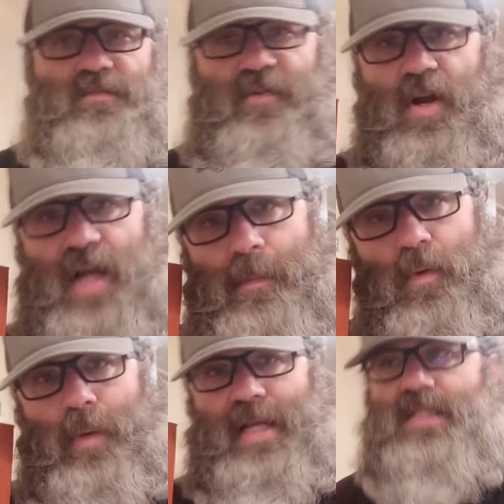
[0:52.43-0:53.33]
for a couple
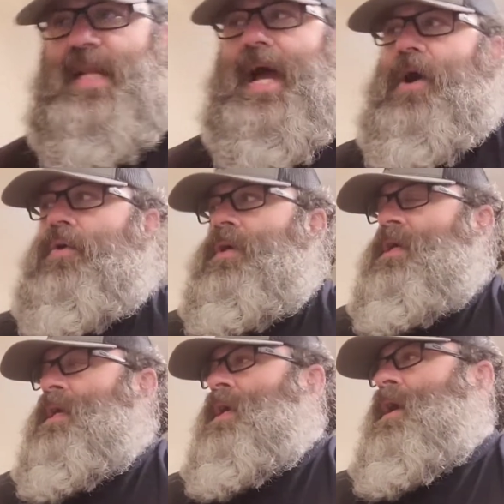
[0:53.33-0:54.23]
weeks now,
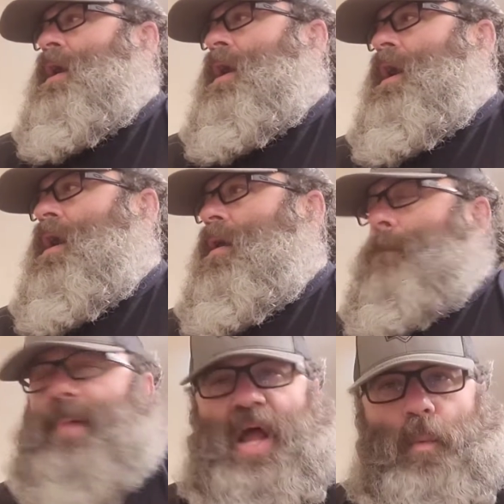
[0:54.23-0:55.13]

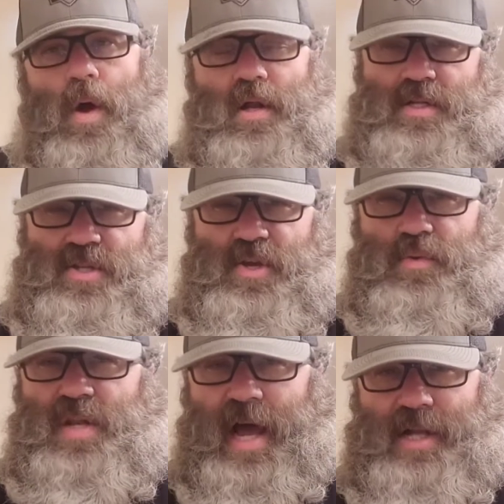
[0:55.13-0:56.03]
but I wanted to
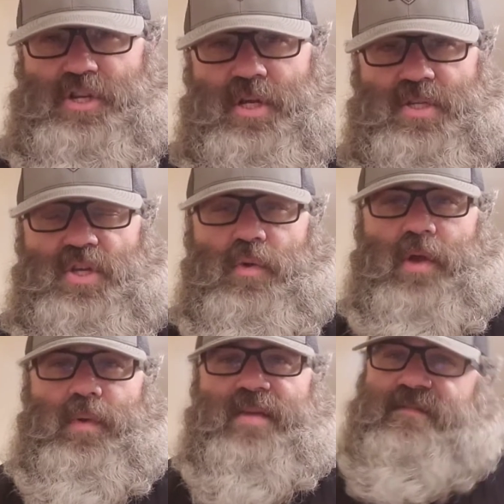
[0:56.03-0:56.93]
not just do a
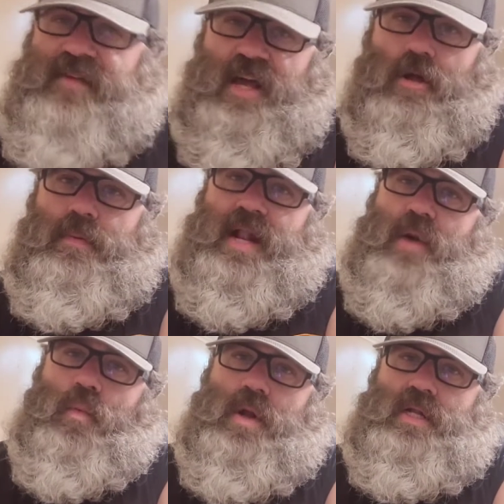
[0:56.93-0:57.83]
reveal, but I
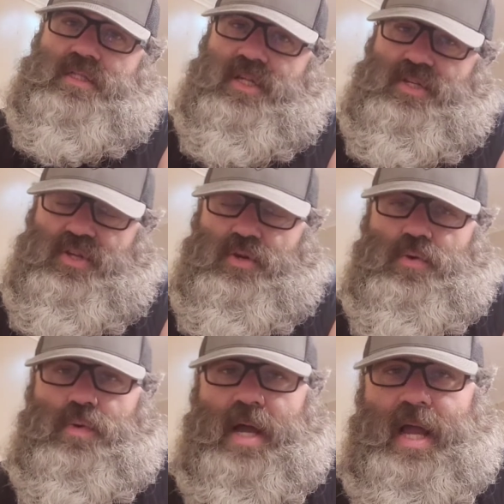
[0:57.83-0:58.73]
wanted to
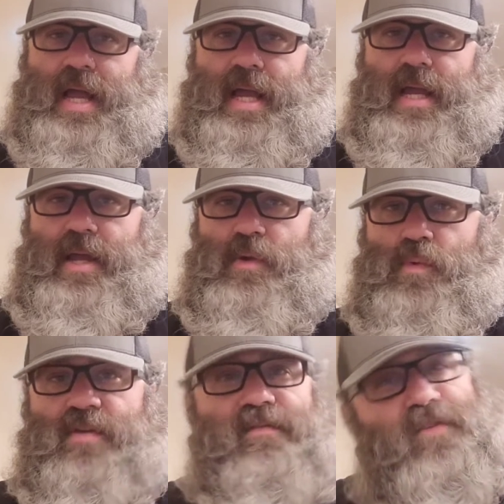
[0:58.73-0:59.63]
do a
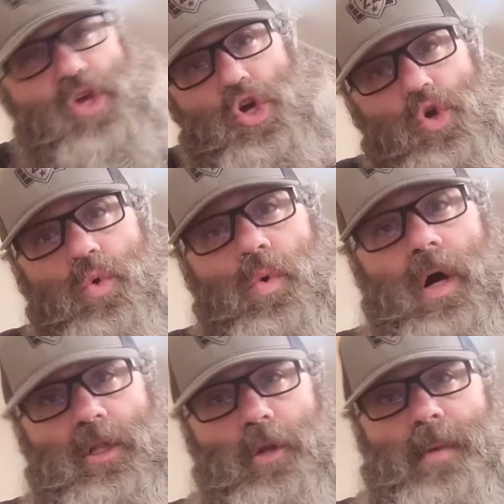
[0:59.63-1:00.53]
review
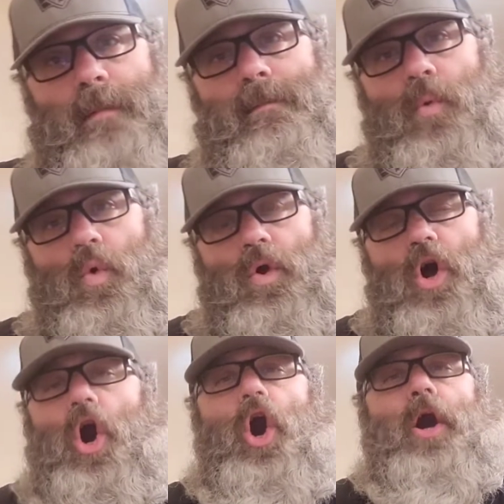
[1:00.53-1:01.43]
a little bit more
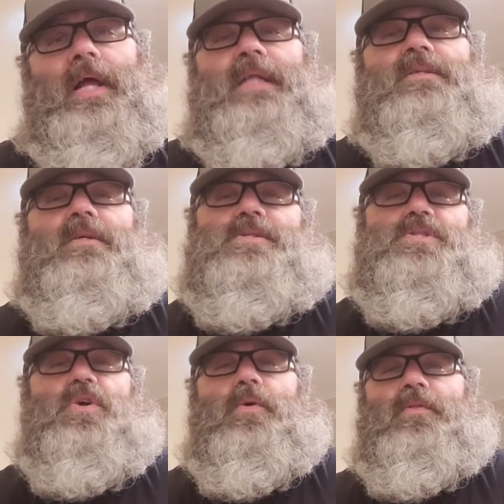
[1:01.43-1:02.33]
on it.
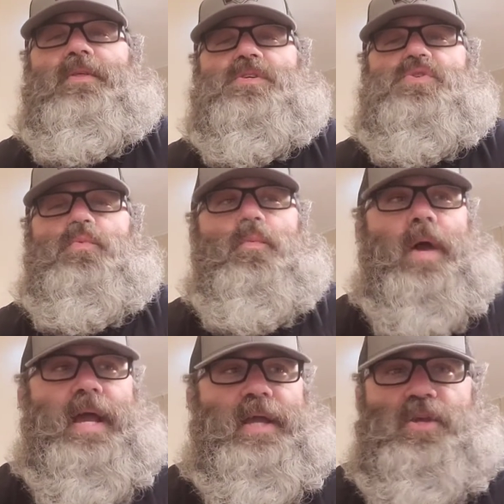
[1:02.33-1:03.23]
So this
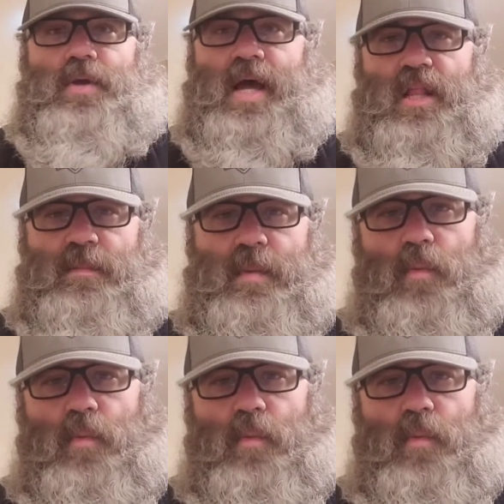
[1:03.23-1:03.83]
way you got a little bit